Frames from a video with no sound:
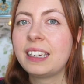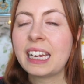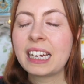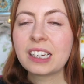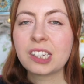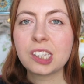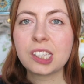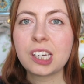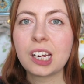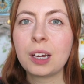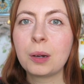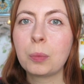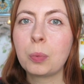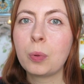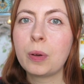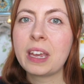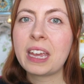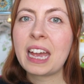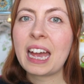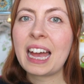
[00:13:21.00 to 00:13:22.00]
Next up
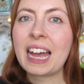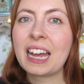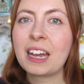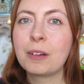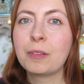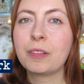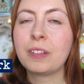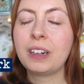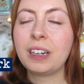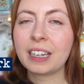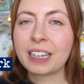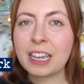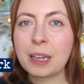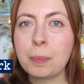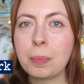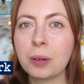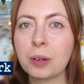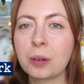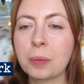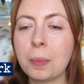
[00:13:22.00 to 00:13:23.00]
we have Lucky
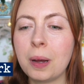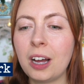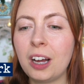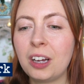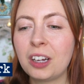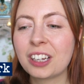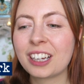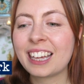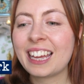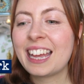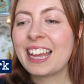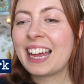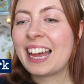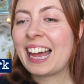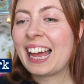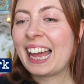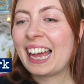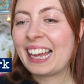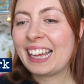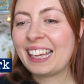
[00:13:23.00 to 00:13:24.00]
Bookmark,
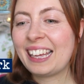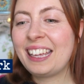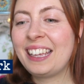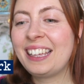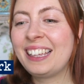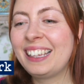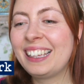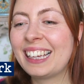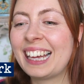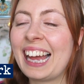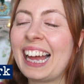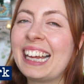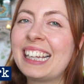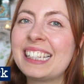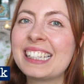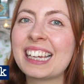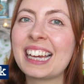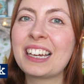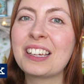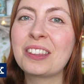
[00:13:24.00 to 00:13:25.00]

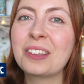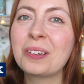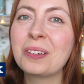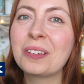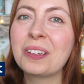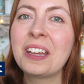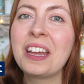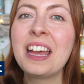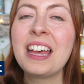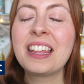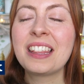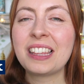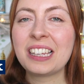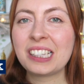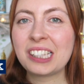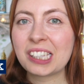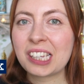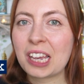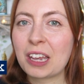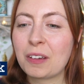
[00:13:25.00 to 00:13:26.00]
and I thought
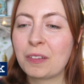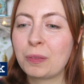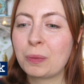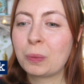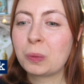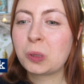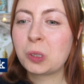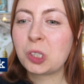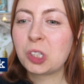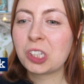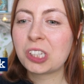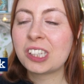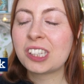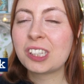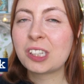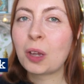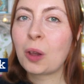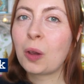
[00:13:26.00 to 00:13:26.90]
this gift was just